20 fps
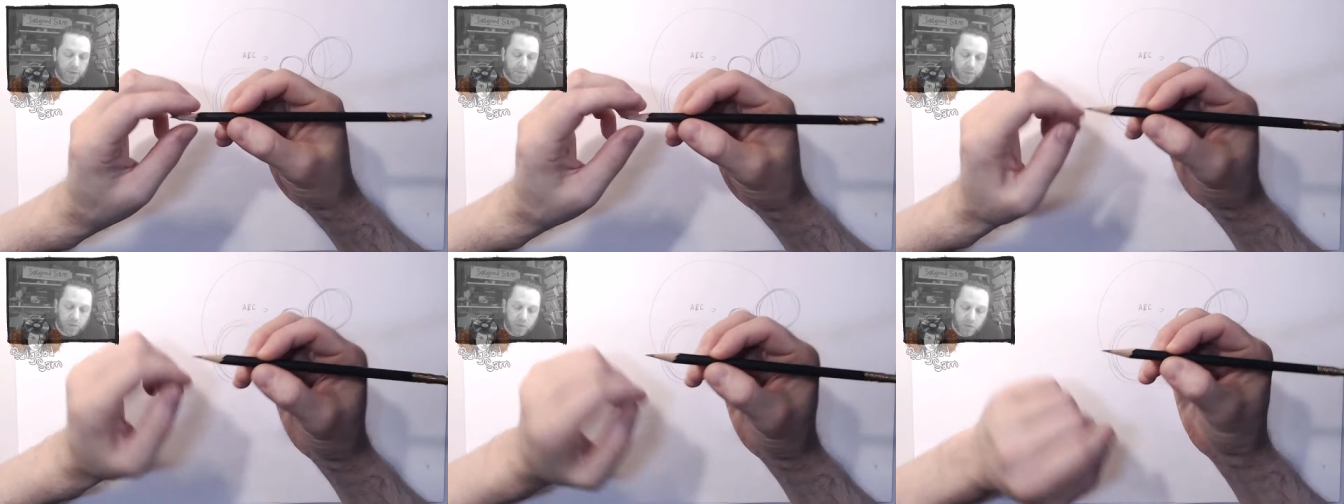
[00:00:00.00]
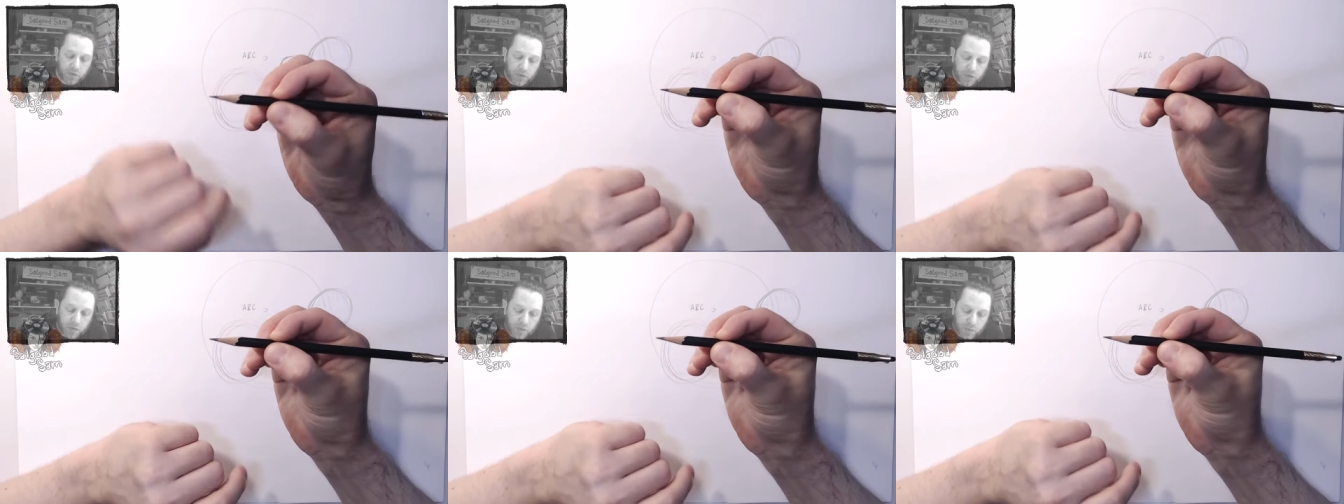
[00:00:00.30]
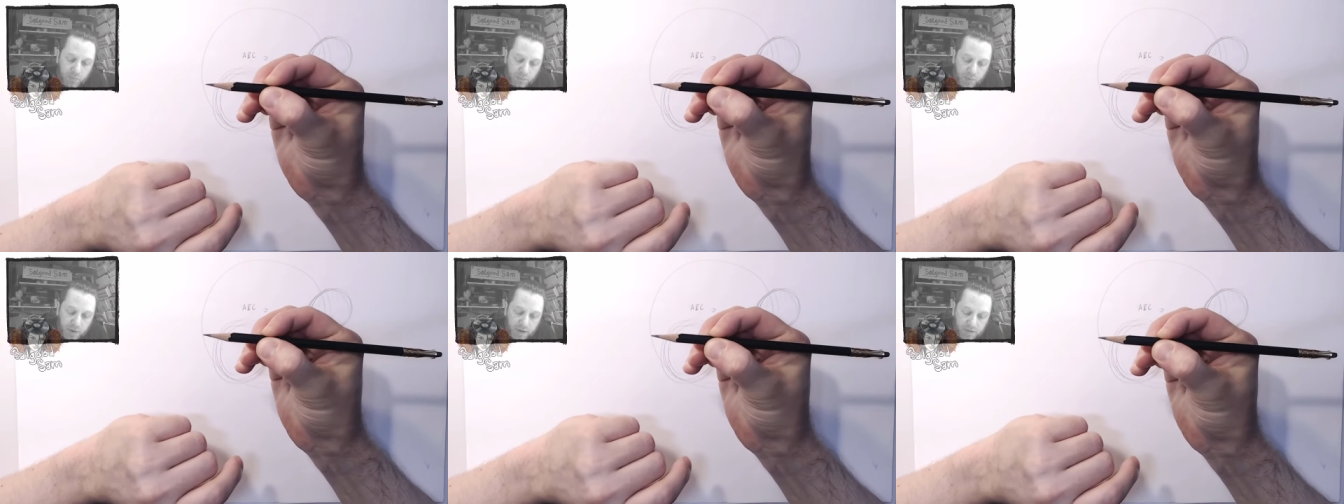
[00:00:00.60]
So if you
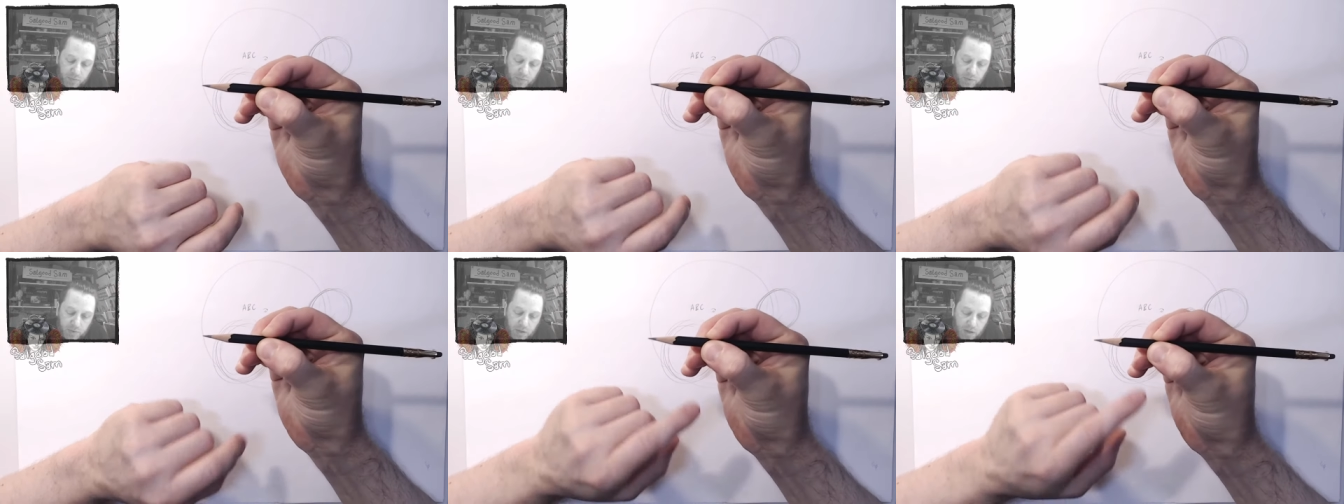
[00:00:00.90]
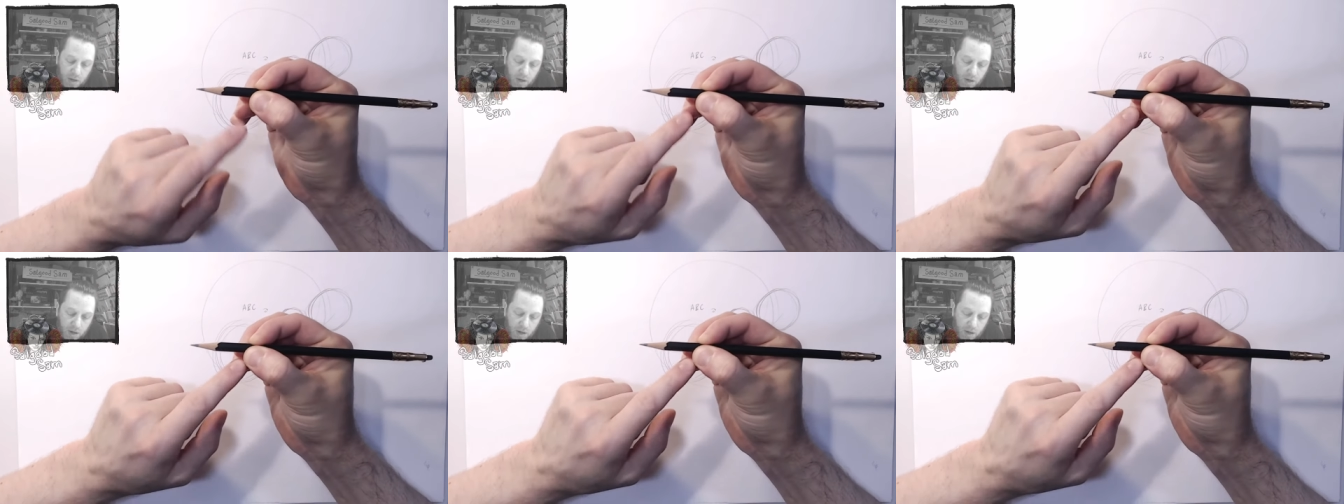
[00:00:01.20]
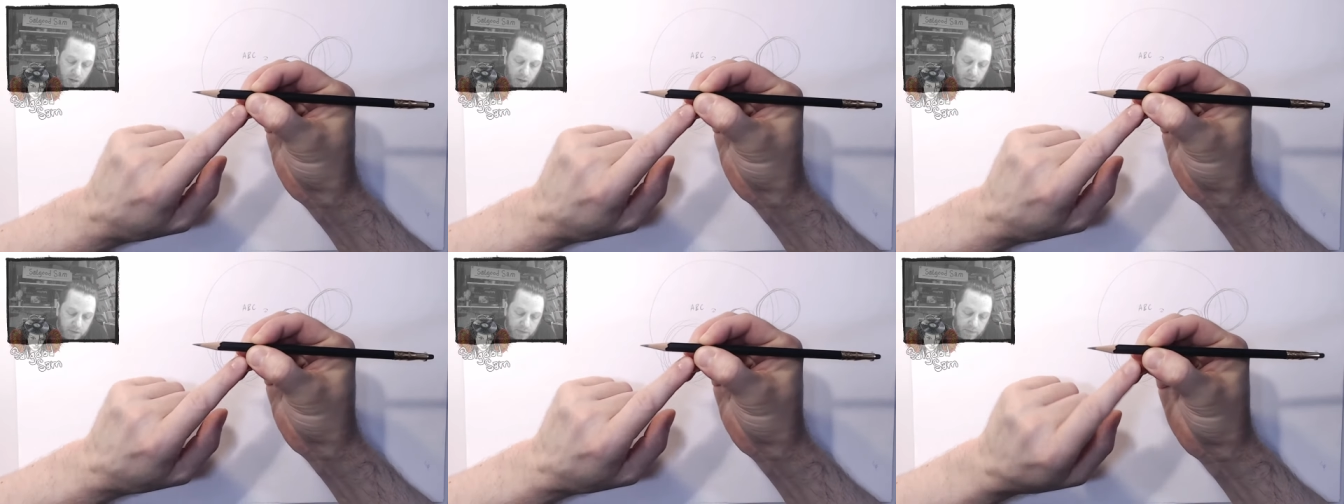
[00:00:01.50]
press really
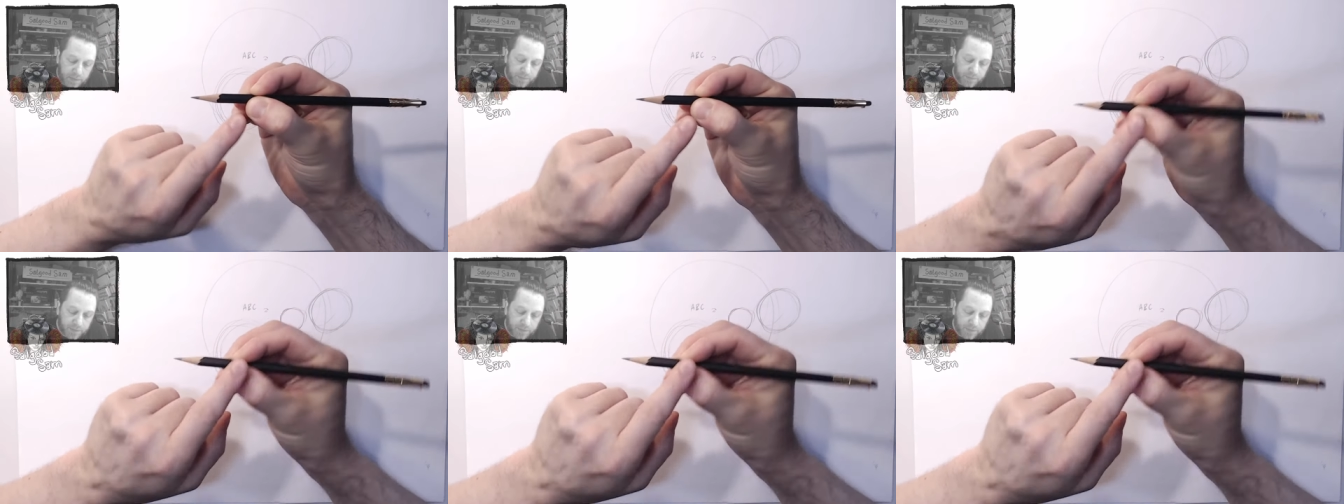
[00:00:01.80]
hard,